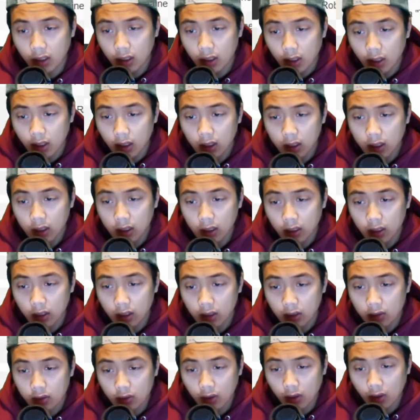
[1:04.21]
He
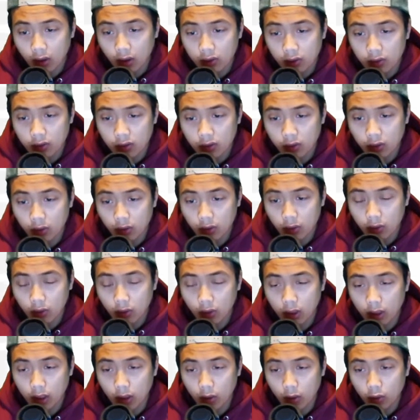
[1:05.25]
is also
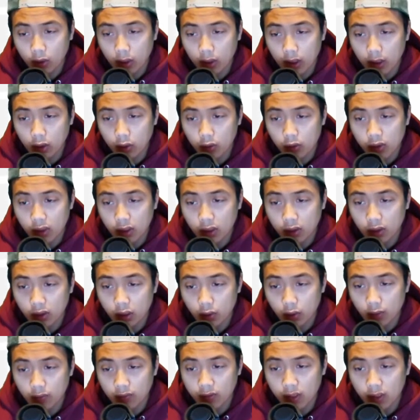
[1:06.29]
only losing in the
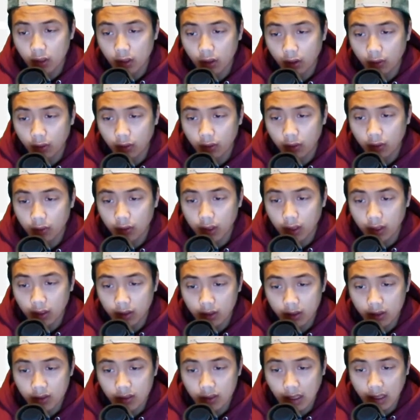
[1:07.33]
UFC, although he at
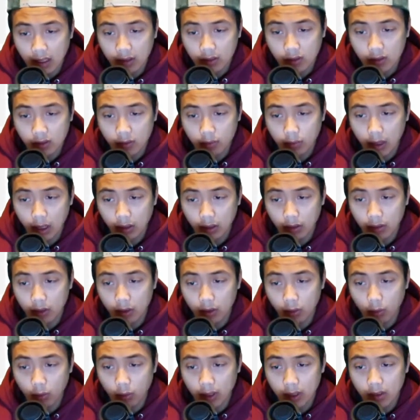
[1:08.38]
least has some Bellator
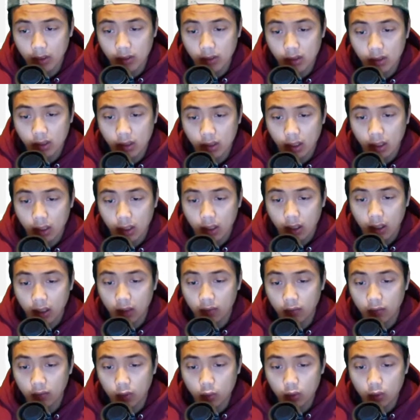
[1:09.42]
wins,
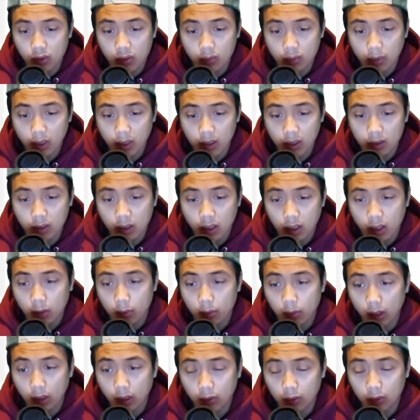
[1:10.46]
if you respect
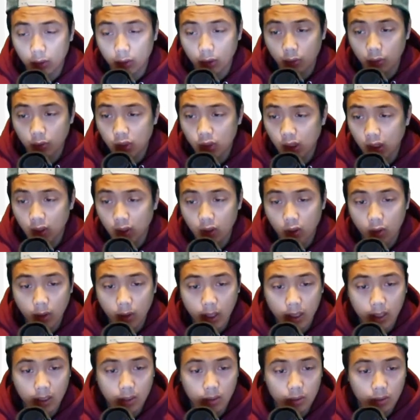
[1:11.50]
Bellator, which I know
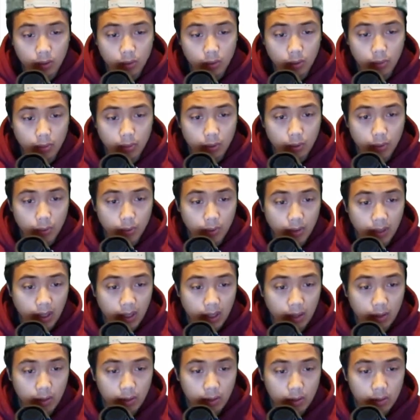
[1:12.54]
I do. I'm going with
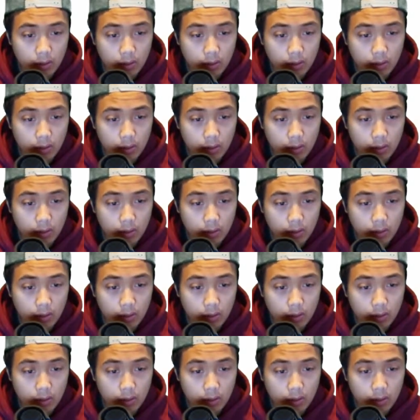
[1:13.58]
Allen.